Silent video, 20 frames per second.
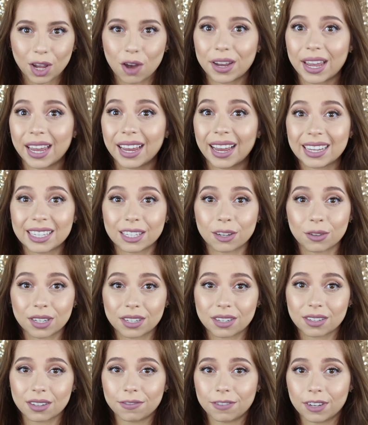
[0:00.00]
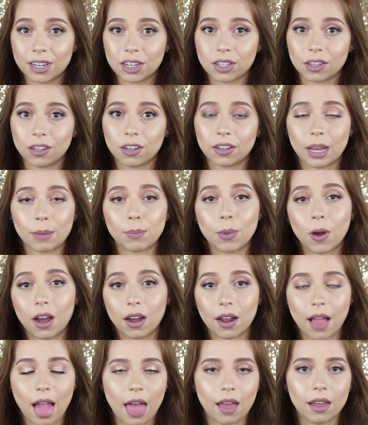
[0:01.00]
Okay guys, so this is the finished look. I
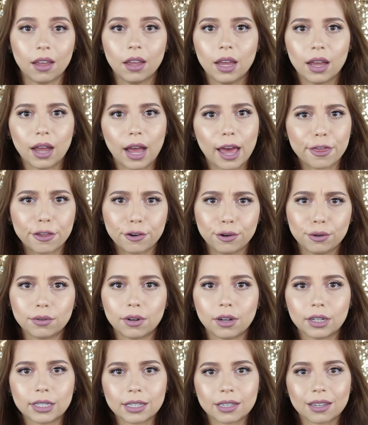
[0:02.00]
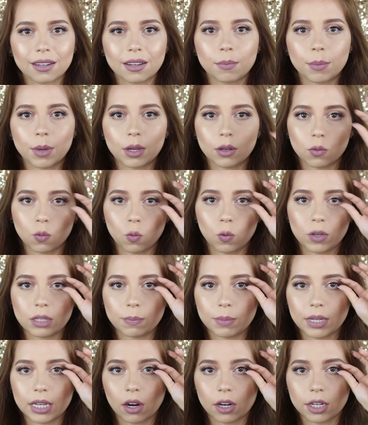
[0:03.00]
threw on some
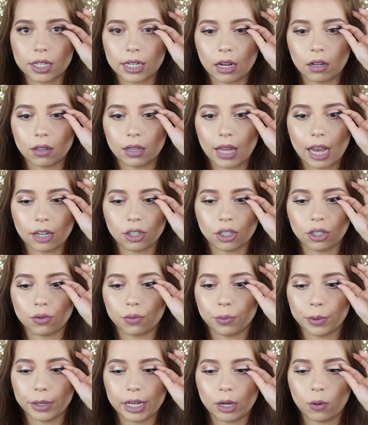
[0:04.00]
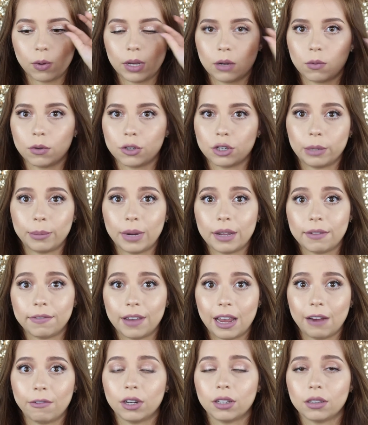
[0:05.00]
Wispy Ardell lashes really quick, which are my
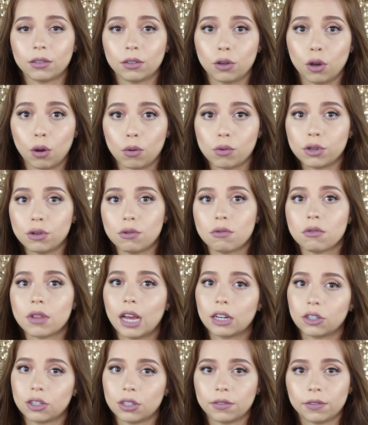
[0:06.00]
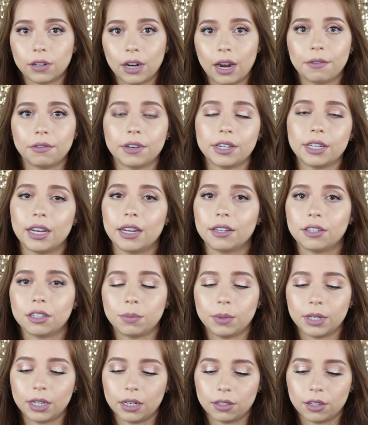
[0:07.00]
favorite go-to lashes for every day,
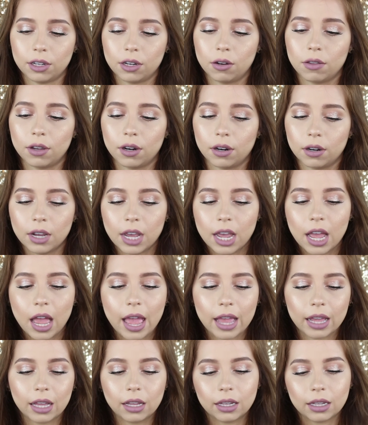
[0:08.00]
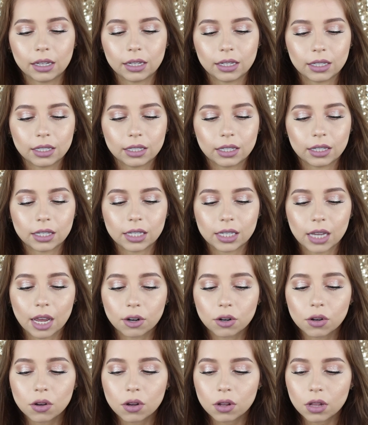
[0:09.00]
just because, you know, they're
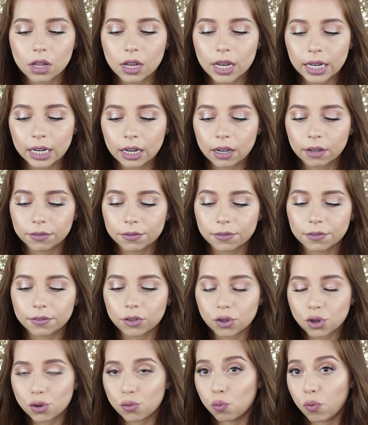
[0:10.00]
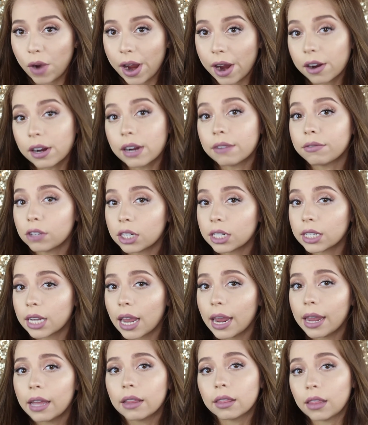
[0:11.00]
subtle enough to wear every
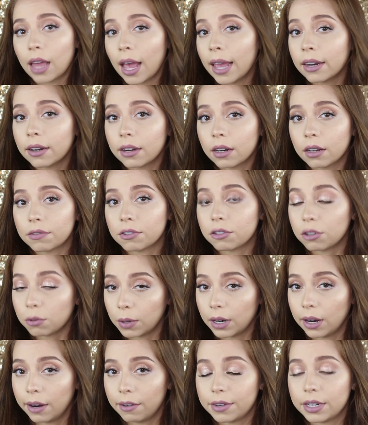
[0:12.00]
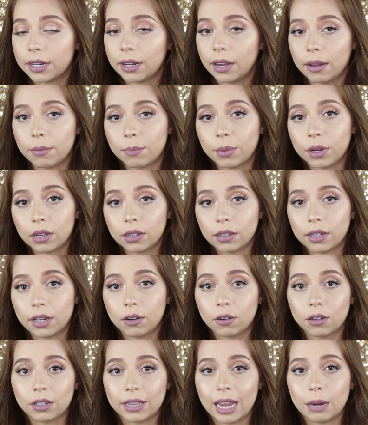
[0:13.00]
day, light enough to wear every day, but, you
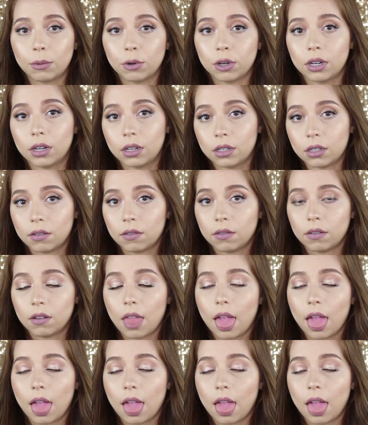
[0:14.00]
know, glamorous